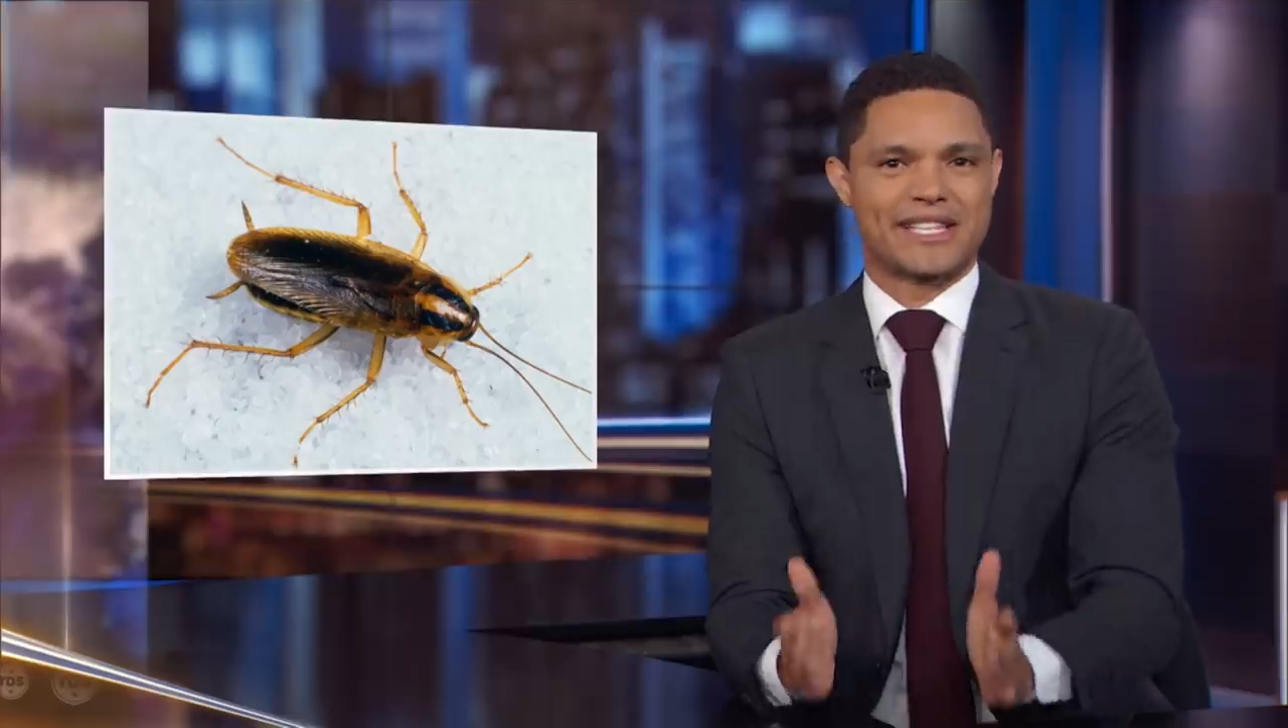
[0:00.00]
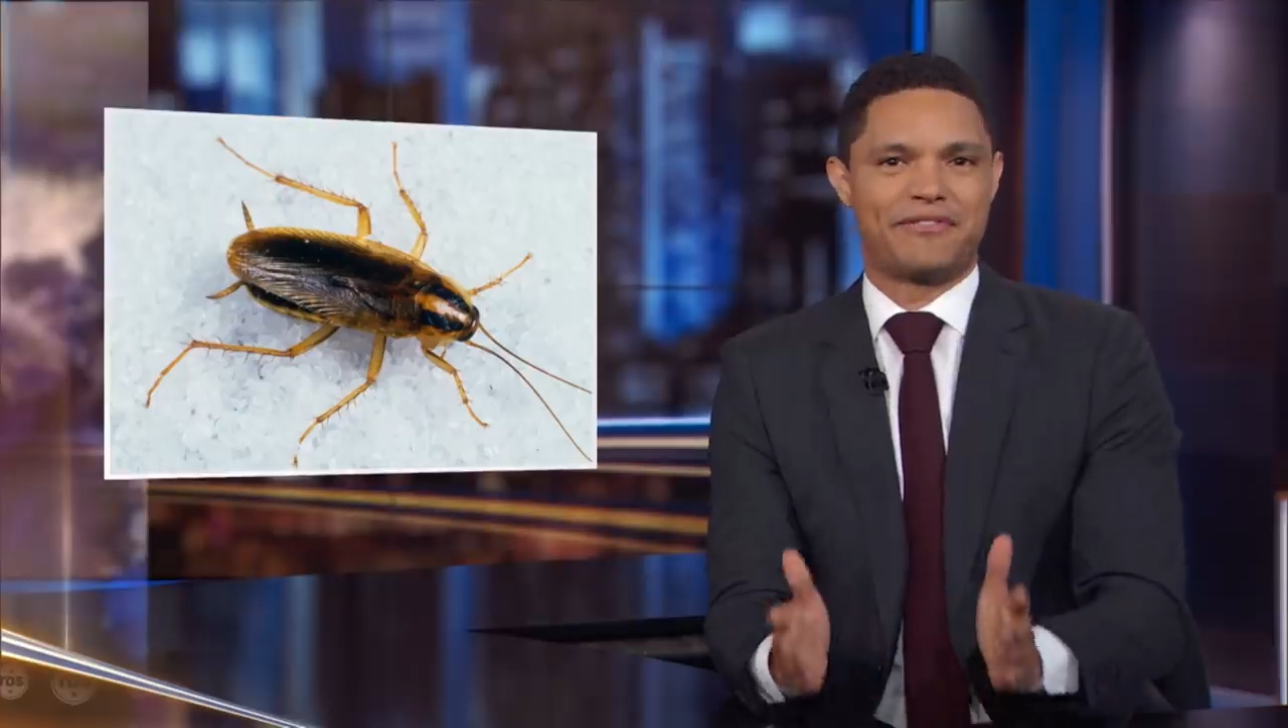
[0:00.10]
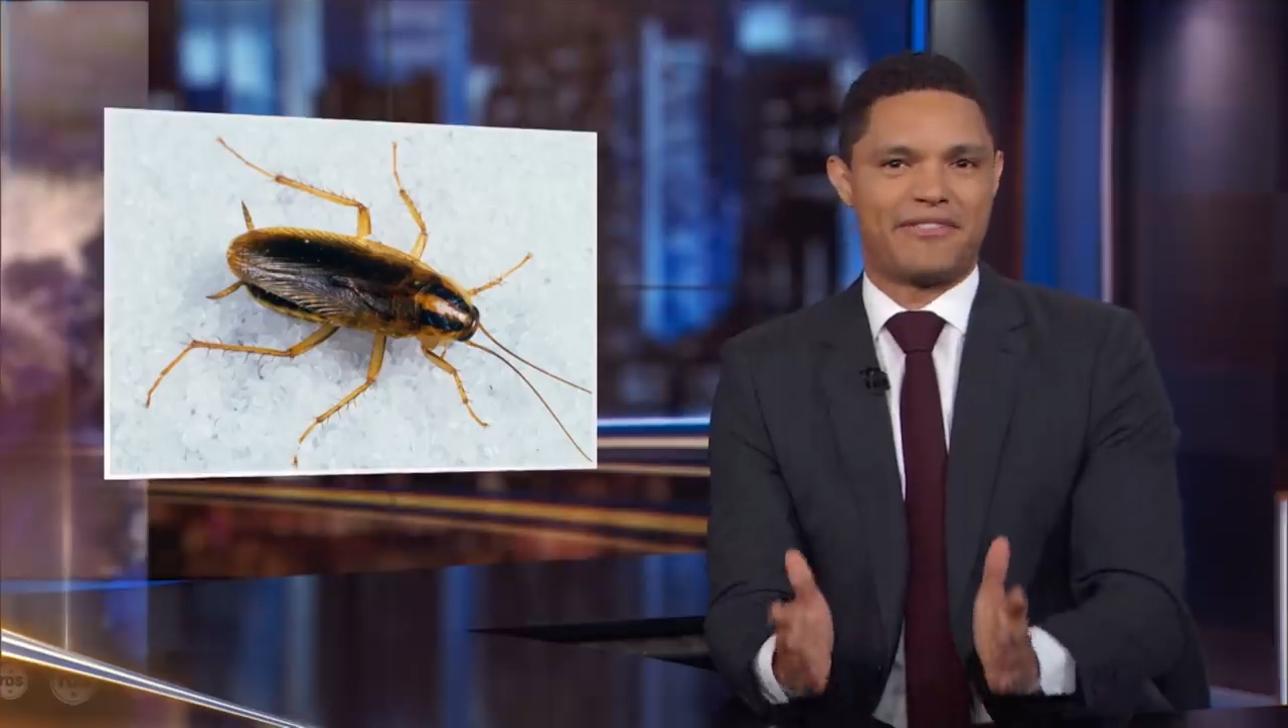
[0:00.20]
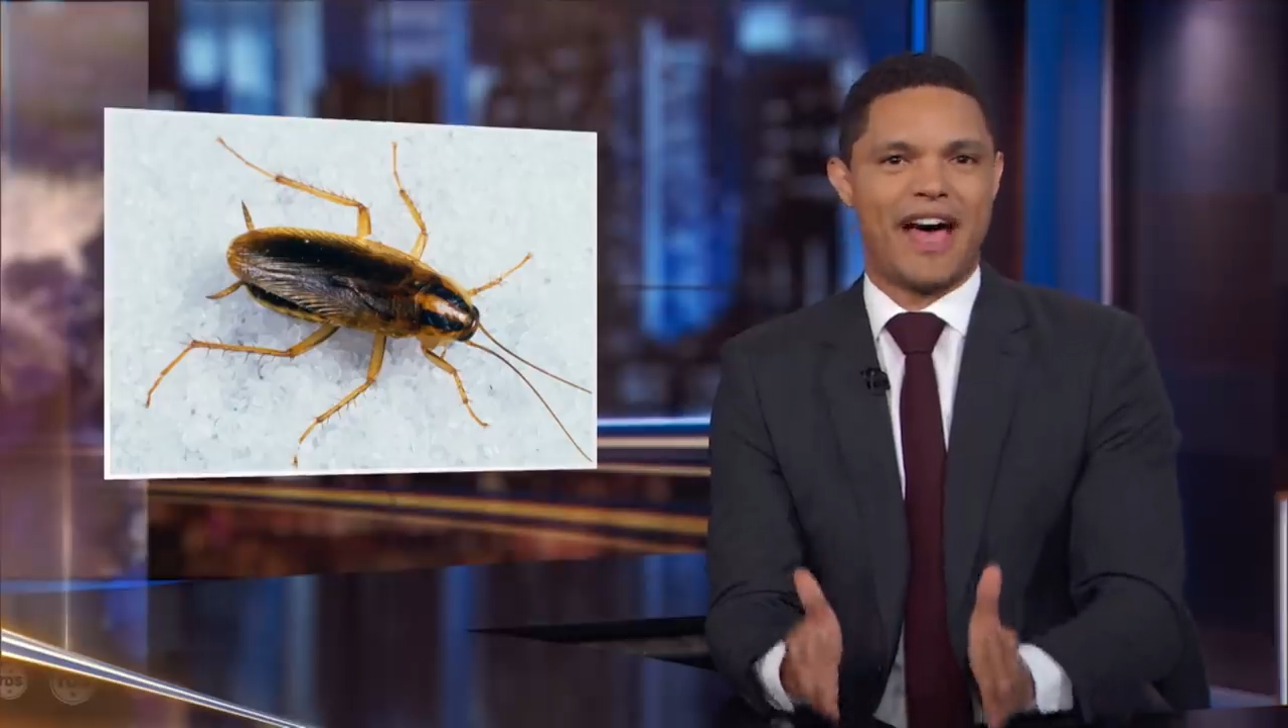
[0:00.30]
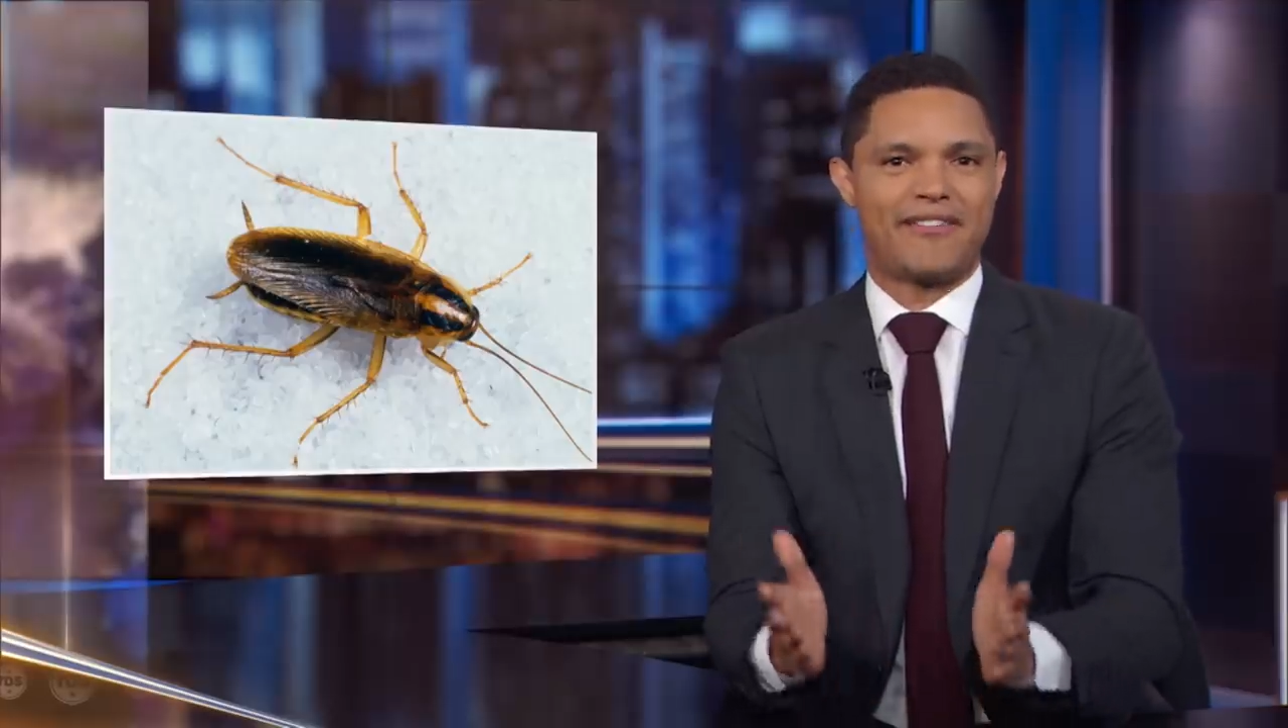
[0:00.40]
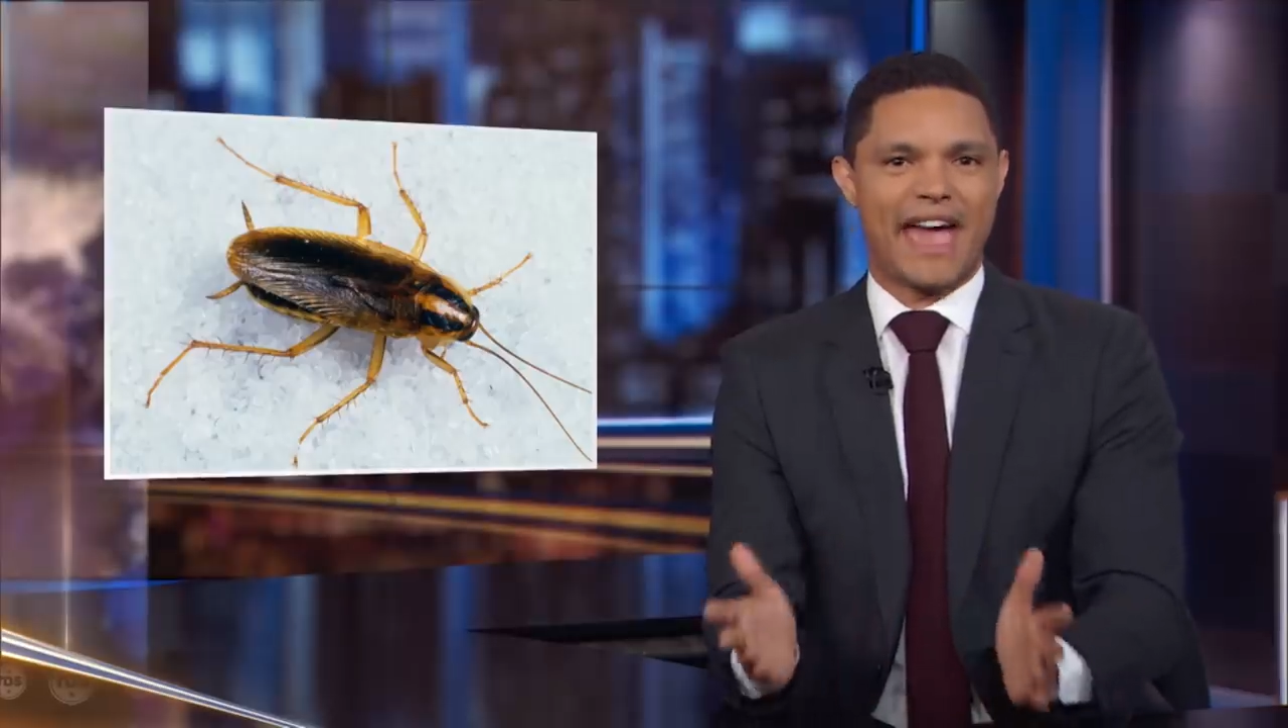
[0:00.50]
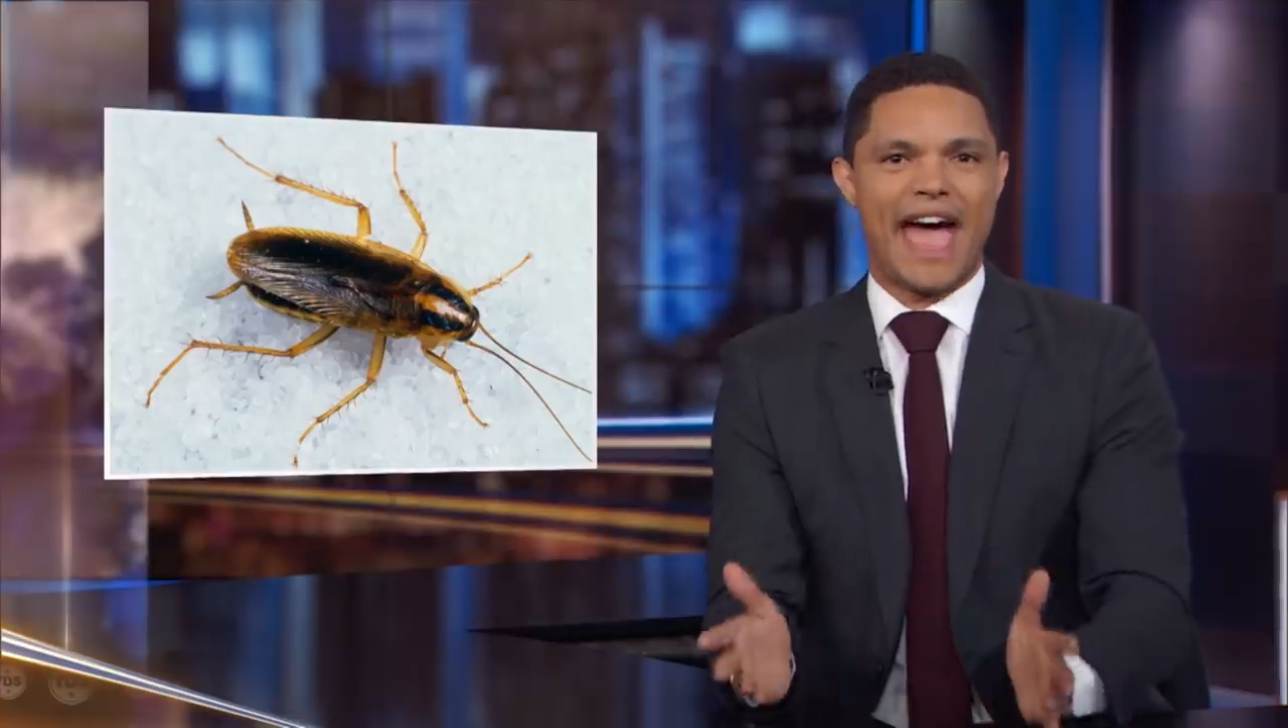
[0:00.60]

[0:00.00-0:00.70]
survive